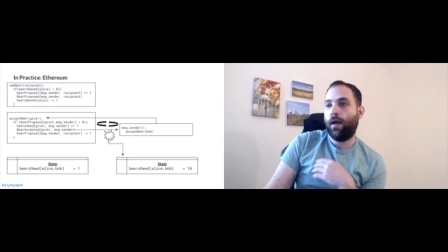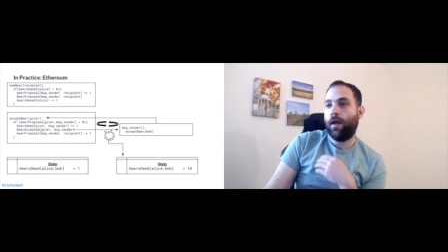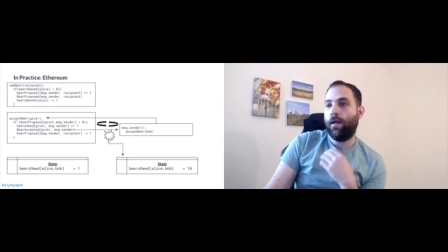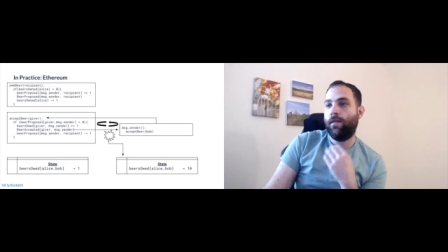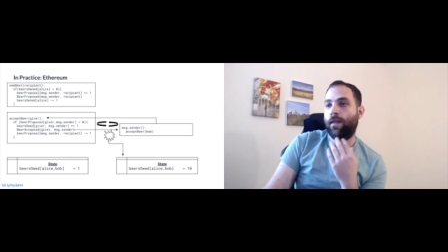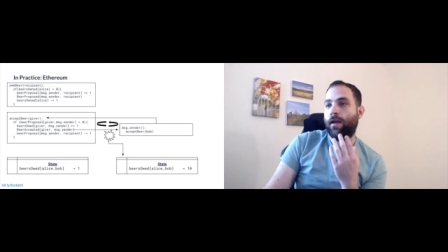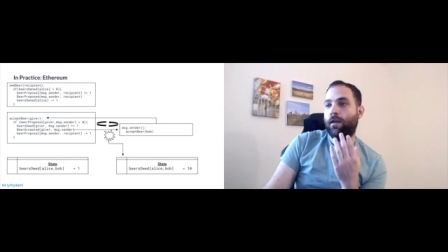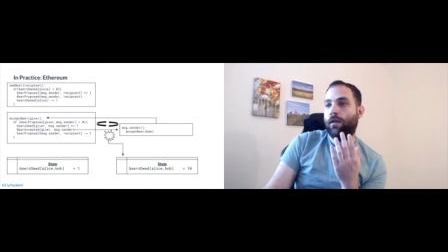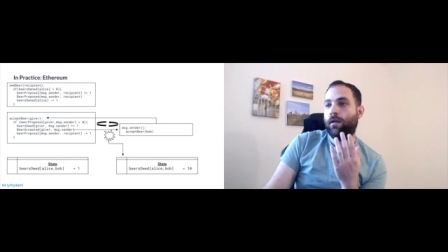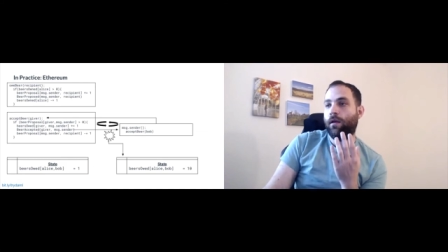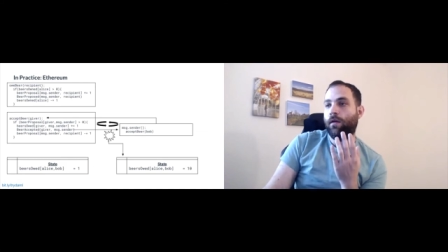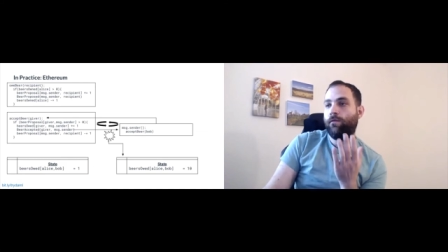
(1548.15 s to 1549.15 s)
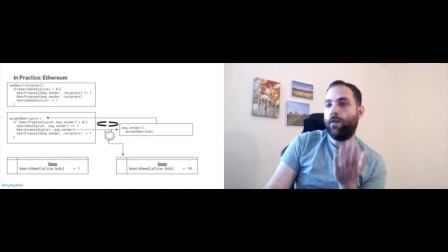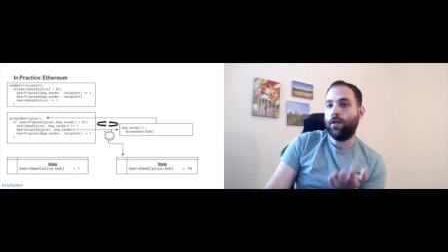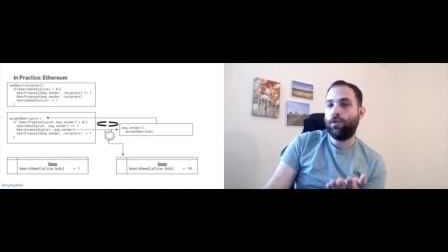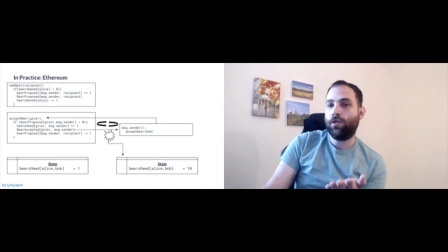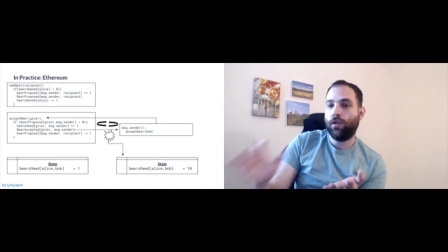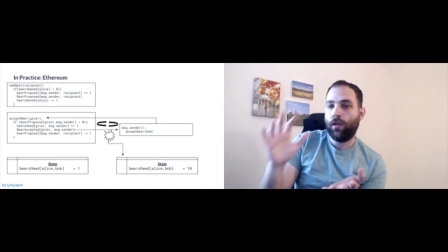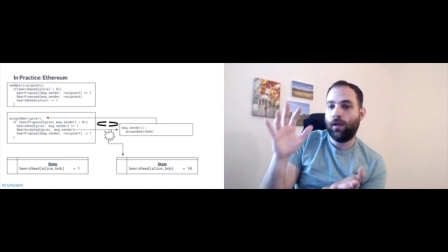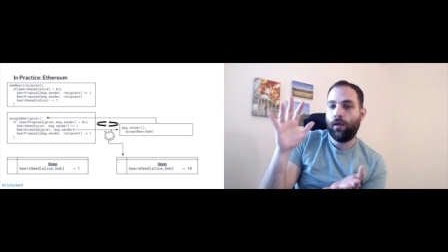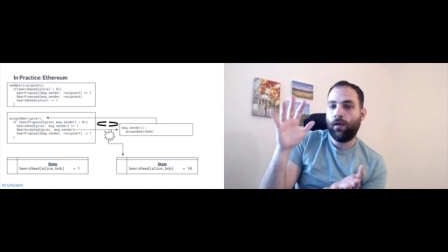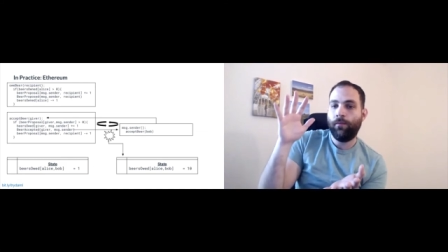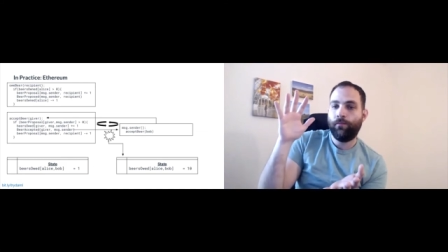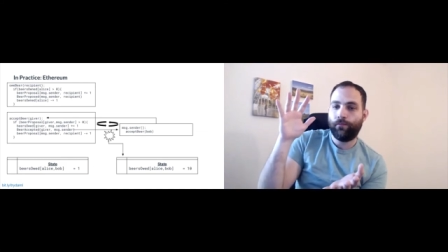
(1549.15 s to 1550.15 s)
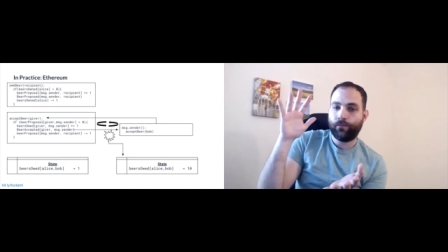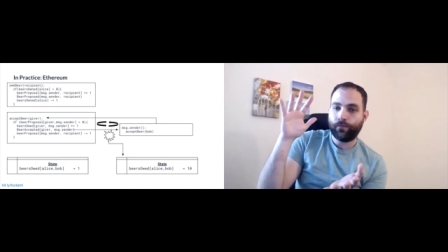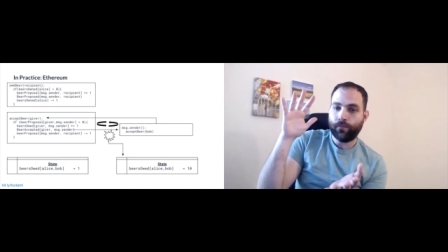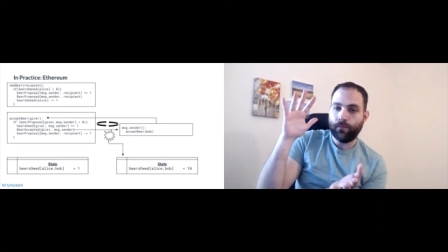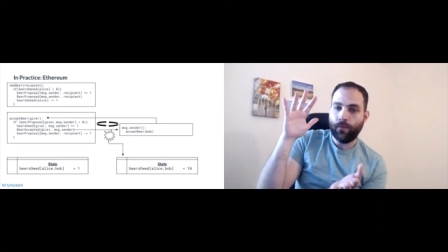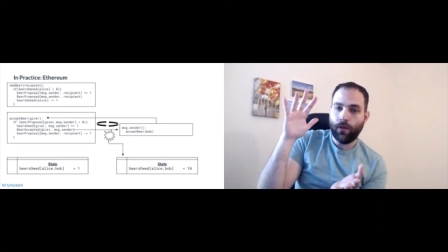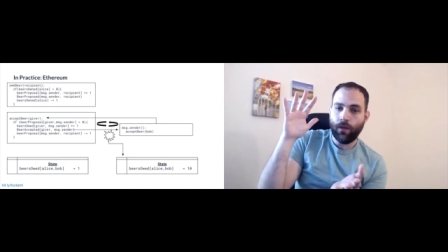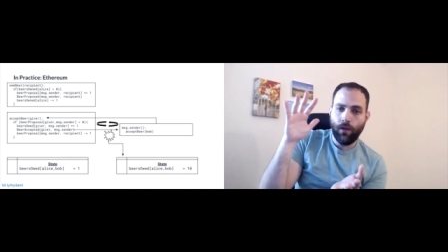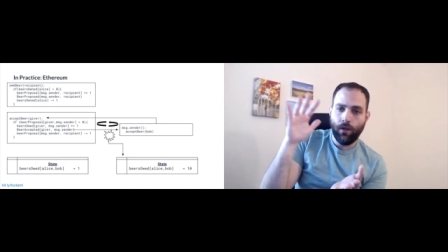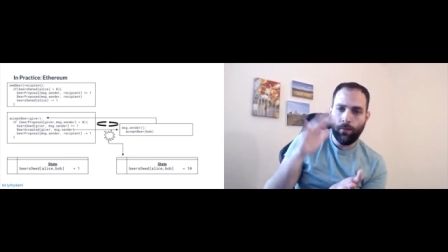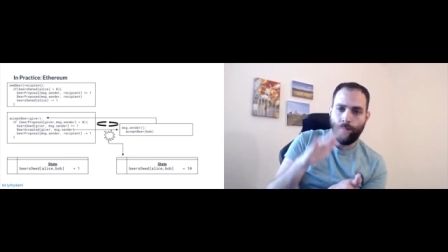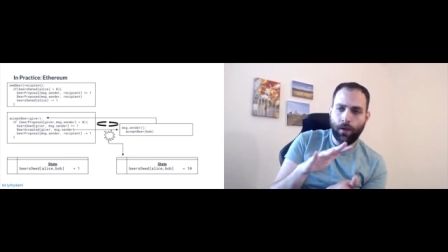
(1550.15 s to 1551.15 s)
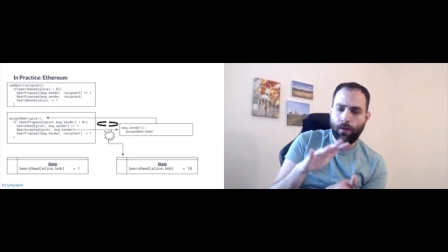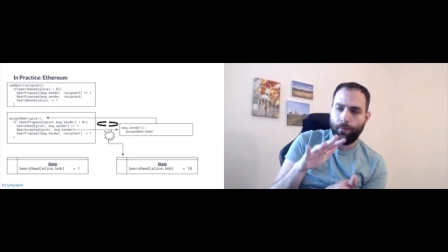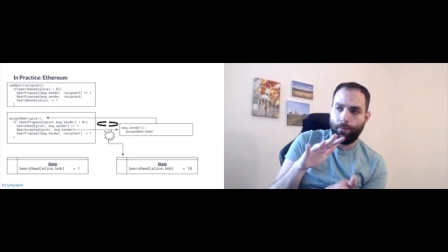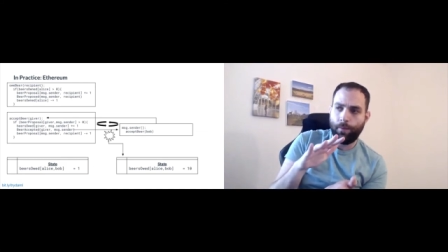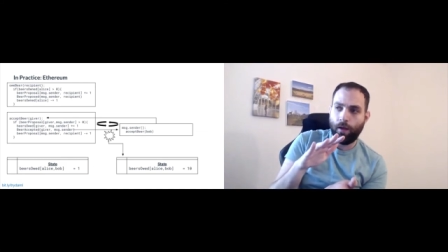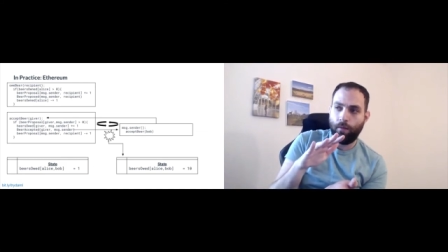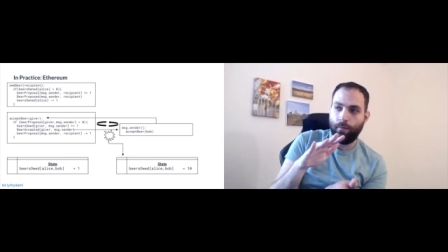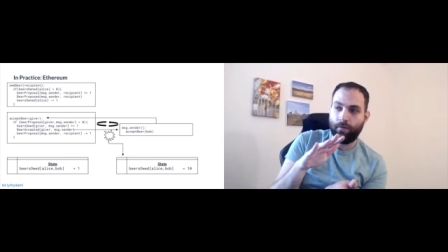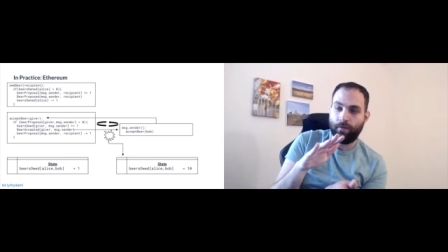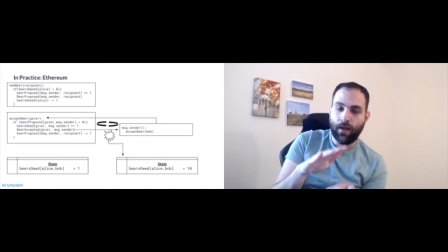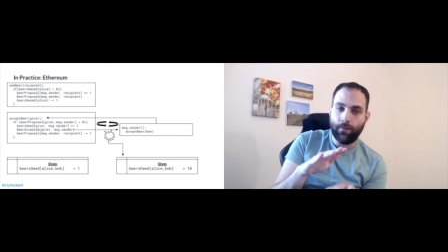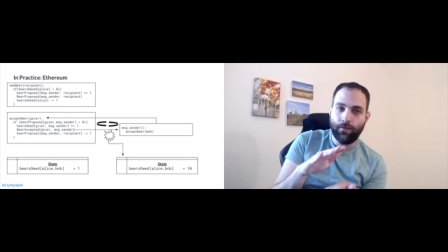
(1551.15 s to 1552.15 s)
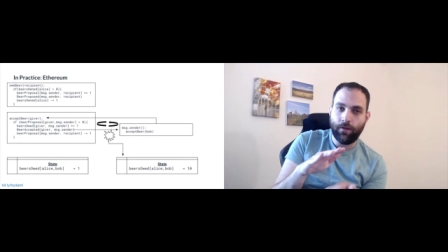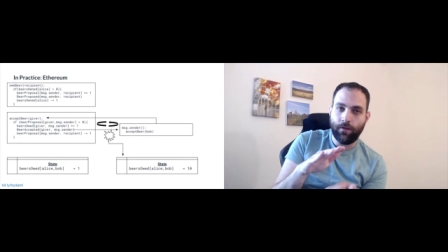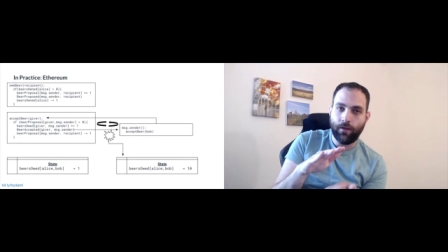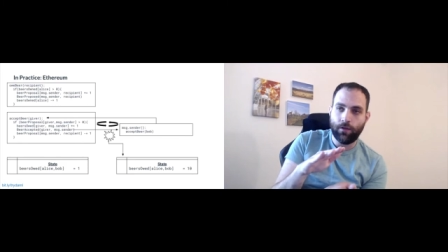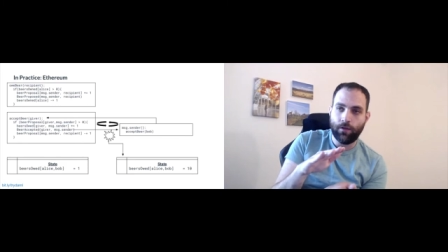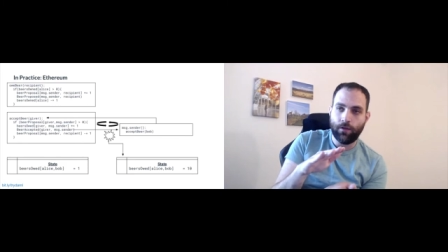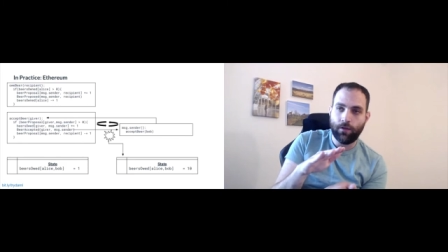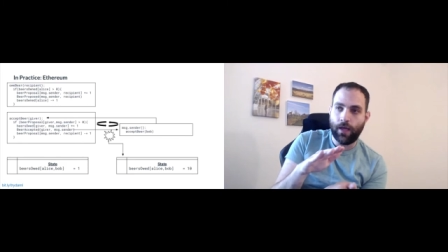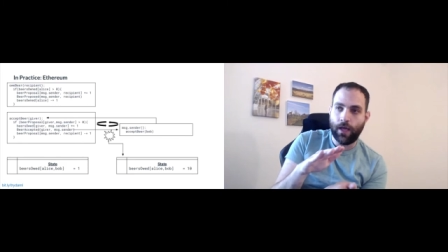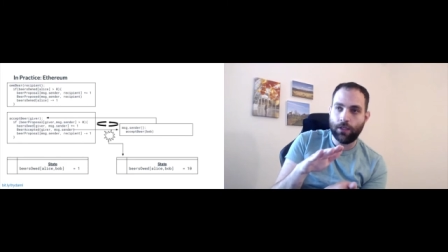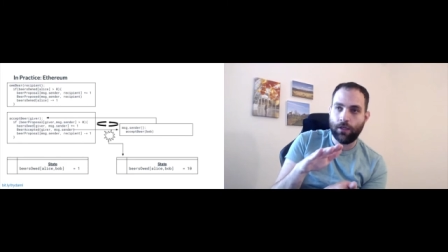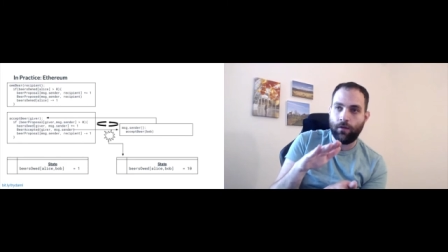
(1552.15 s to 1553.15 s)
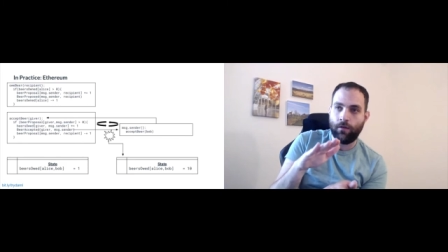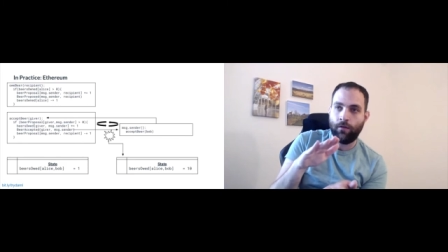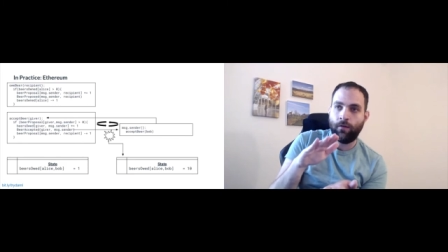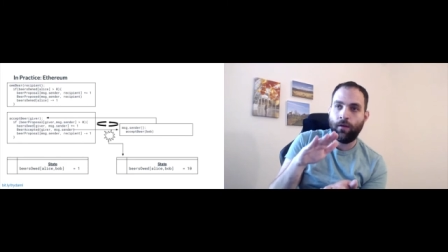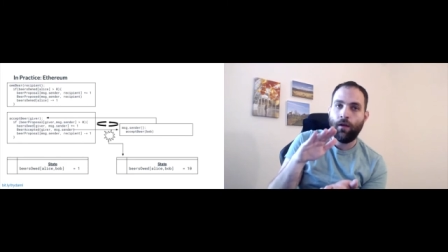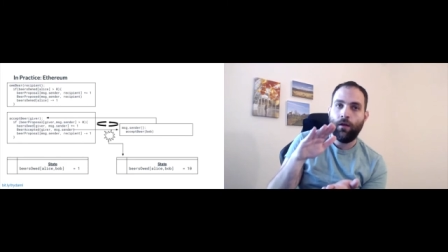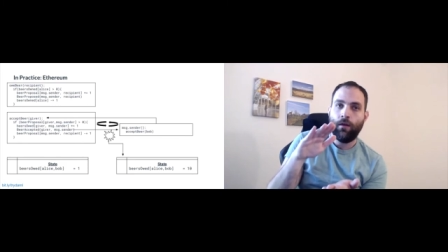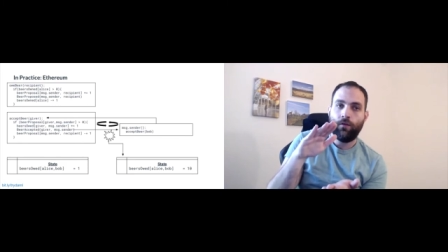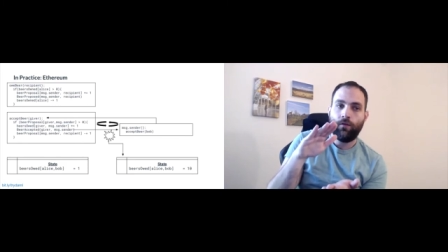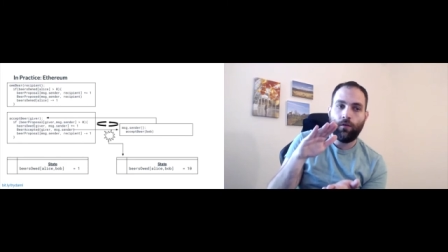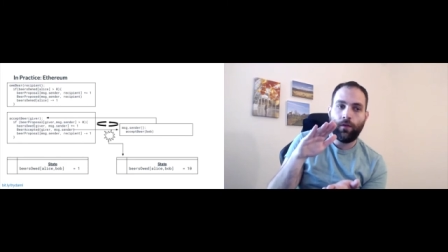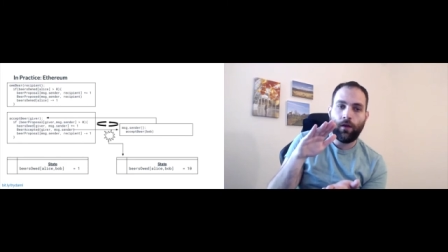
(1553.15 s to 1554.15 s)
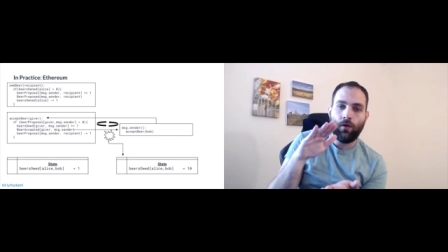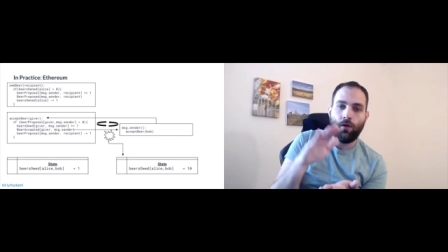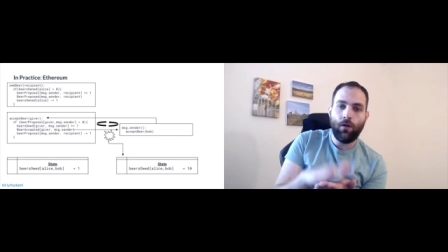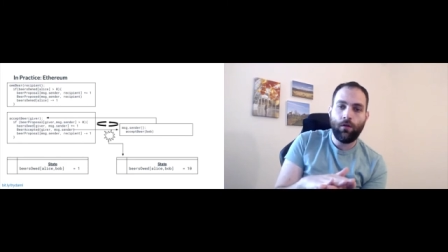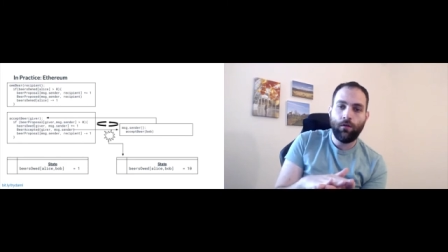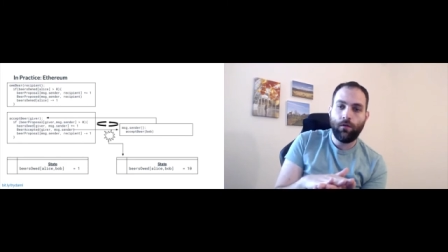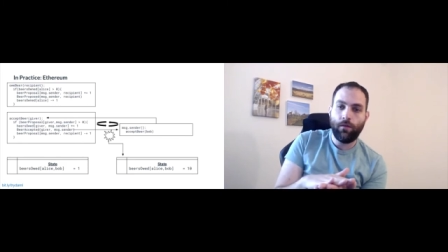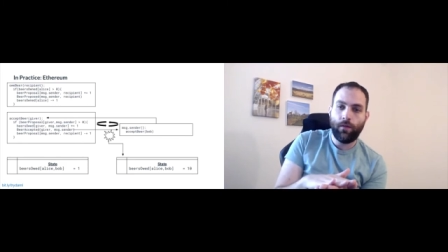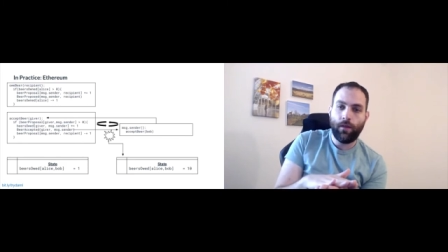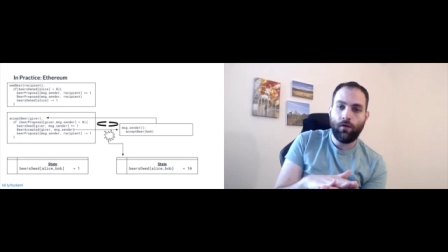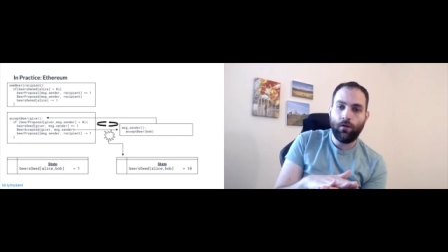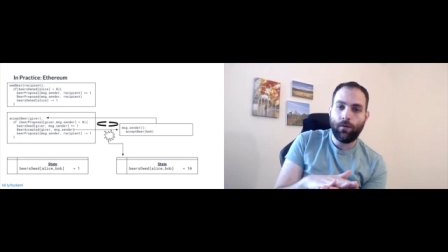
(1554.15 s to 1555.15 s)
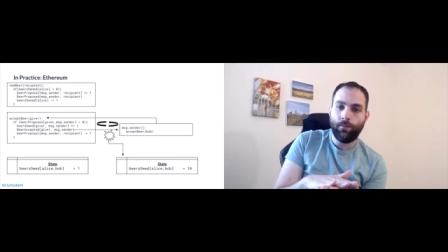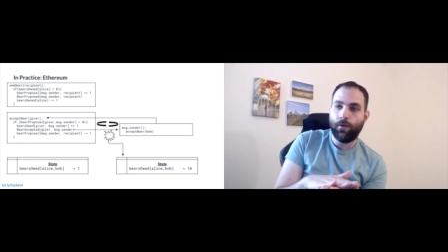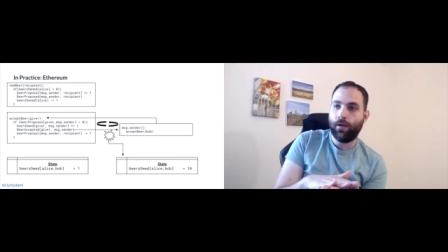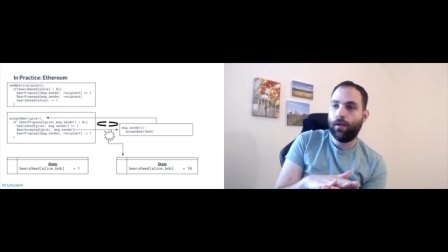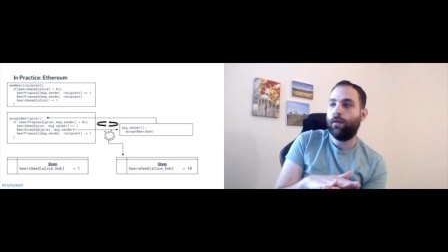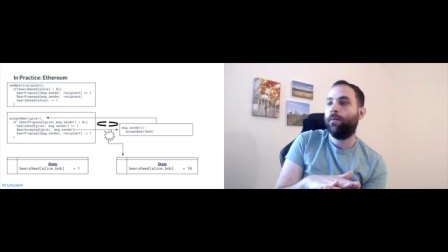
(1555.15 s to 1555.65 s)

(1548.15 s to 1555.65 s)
And then eventually, uh, Bob stops sending in transactions. So they all they all complete